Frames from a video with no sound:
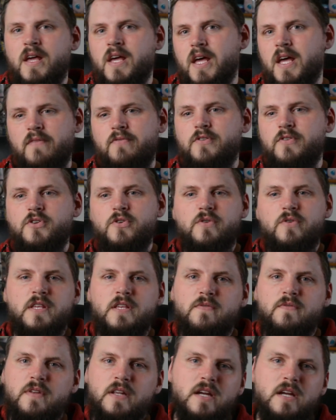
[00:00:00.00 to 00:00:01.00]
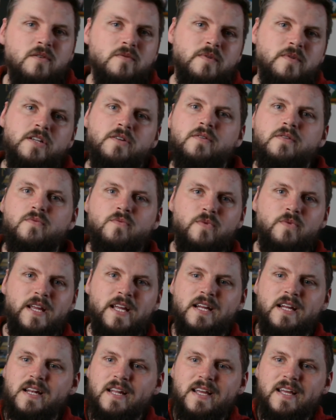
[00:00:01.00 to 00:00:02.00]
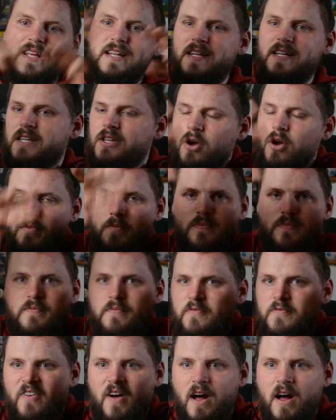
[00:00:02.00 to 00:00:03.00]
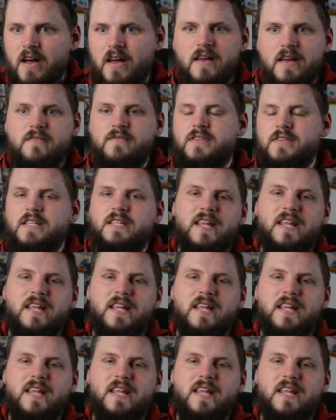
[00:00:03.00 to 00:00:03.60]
If you enjoyed this video, we're doing weekly top 5s,